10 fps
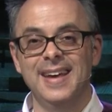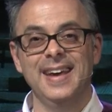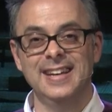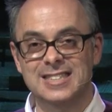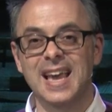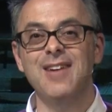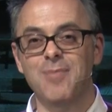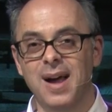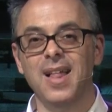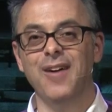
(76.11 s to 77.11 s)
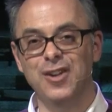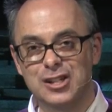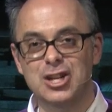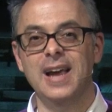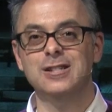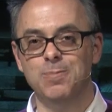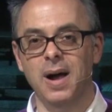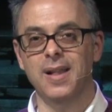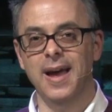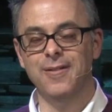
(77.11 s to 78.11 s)
He saved my life. He changed
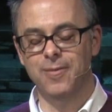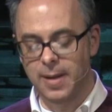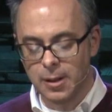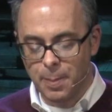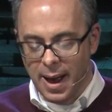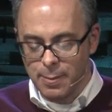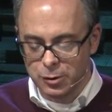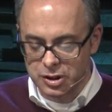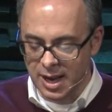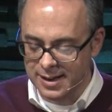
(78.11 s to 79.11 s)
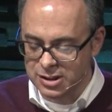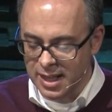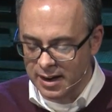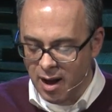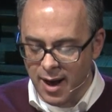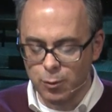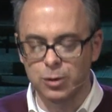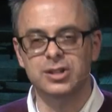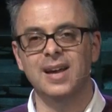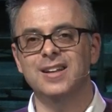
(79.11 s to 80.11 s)
my life. And the Bible says that God
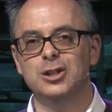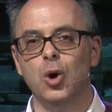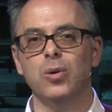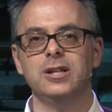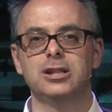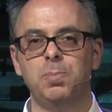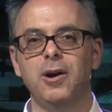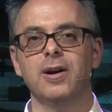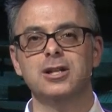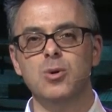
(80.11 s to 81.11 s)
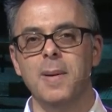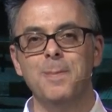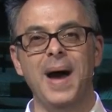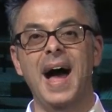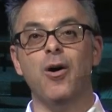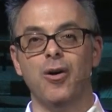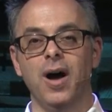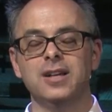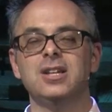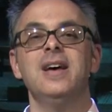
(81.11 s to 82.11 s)
will send His Holy Spirit to empower
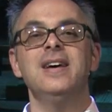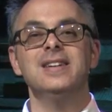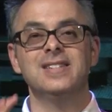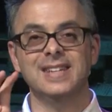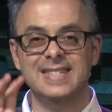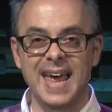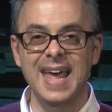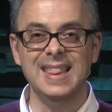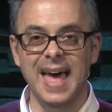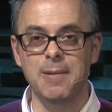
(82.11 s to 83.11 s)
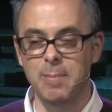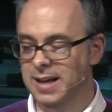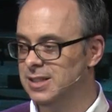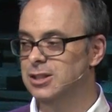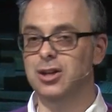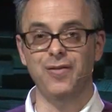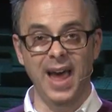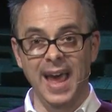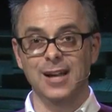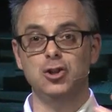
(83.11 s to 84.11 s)
us to take that message of,
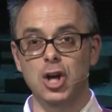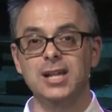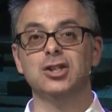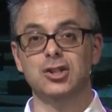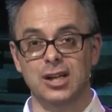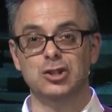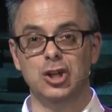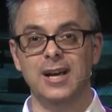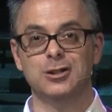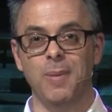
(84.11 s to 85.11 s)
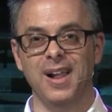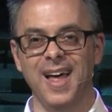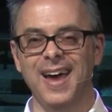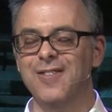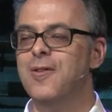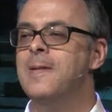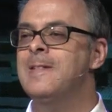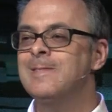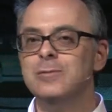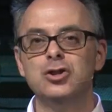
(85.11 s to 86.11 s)
hey, Jesus has changed my life,
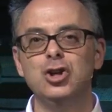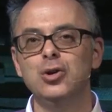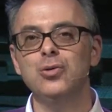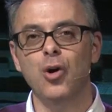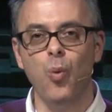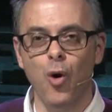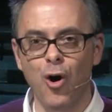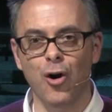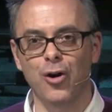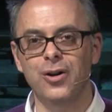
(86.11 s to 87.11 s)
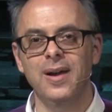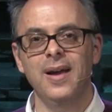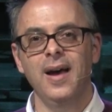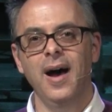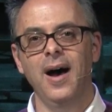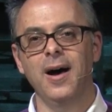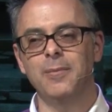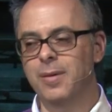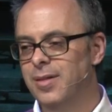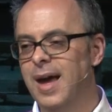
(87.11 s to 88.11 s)
to the world
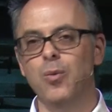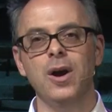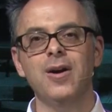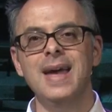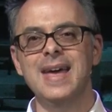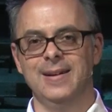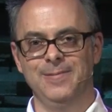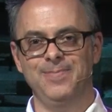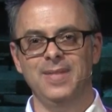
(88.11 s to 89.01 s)
um, that we're in.